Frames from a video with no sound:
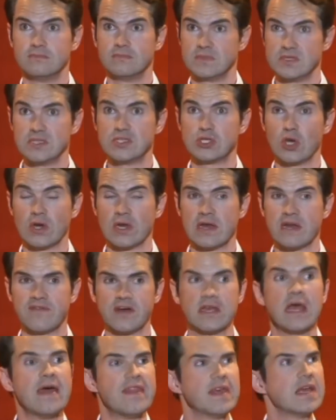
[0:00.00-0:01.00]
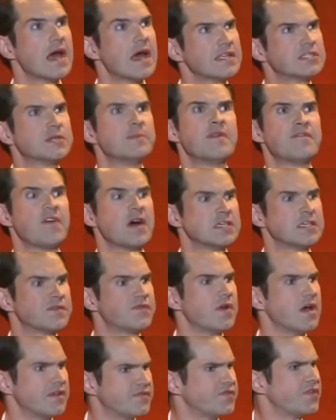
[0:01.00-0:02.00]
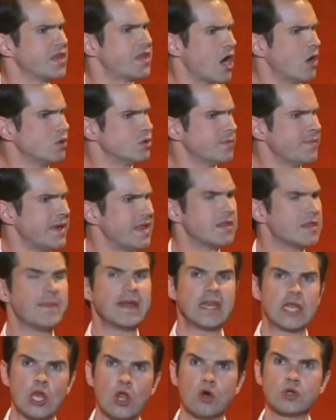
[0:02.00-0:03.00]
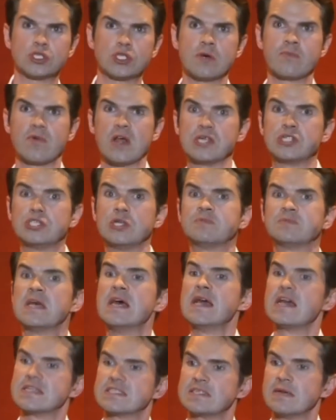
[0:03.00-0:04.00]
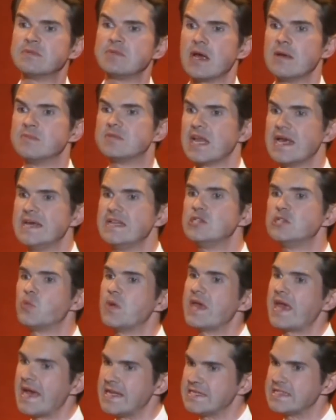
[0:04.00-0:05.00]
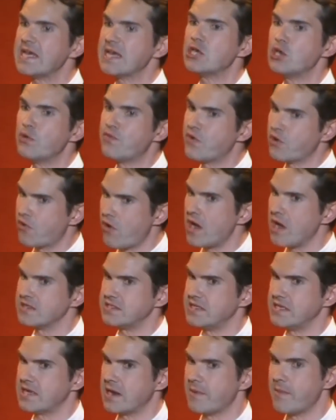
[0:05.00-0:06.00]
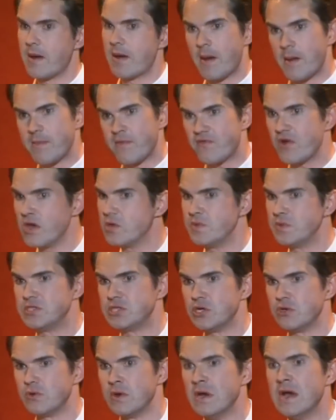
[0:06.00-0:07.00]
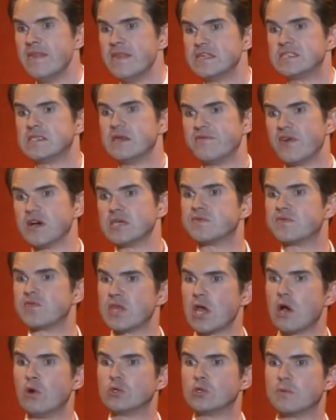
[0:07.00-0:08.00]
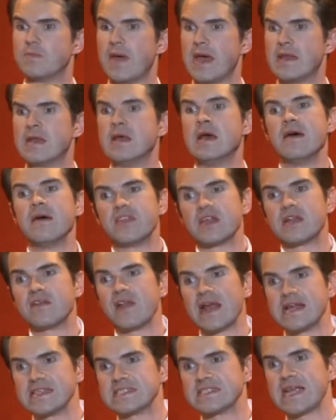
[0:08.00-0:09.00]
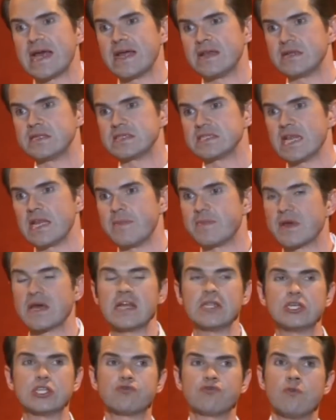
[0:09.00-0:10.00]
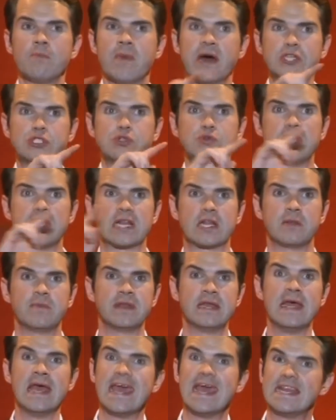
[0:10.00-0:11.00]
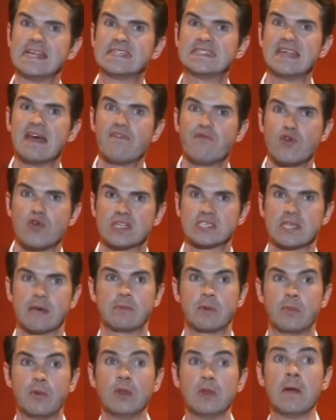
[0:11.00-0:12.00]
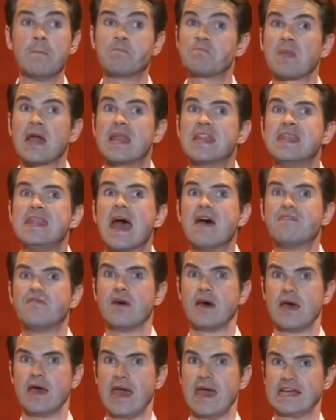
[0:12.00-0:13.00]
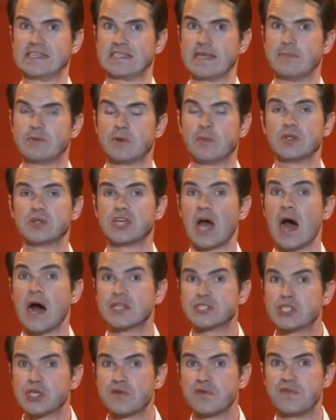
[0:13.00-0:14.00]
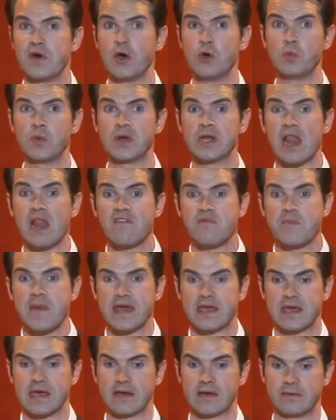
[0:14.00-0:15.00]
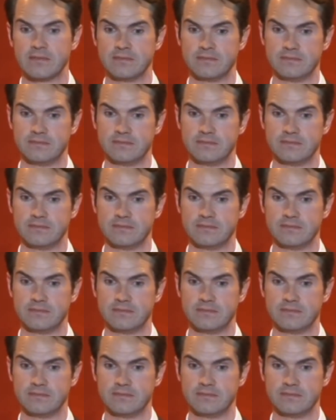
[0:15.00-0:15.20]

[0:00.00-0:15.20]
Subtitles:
This is solid advice. Some advice for the older men, the men in long-term relationships, because sometimes, ladies, we can take you for granted. I'm afraid we do. This is advice for the older men that have let standards slip. Can I just remind you, gentlemen, it is never acceptable to answer the phone when lovemaking.